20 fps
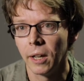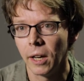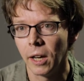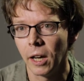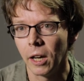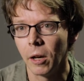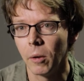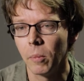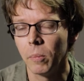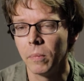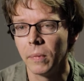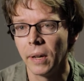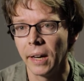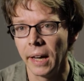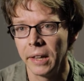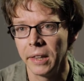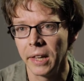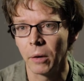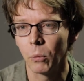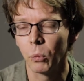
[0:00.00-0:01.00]

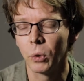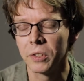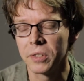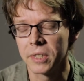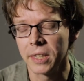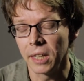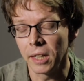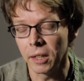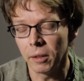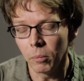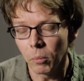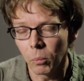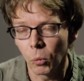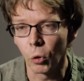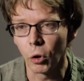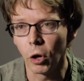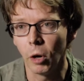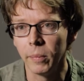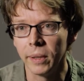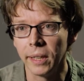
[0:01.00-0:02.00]
and that we'll see more
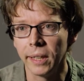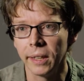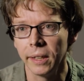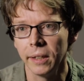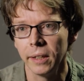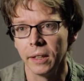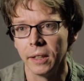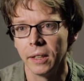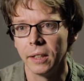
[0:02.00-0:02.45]
commonly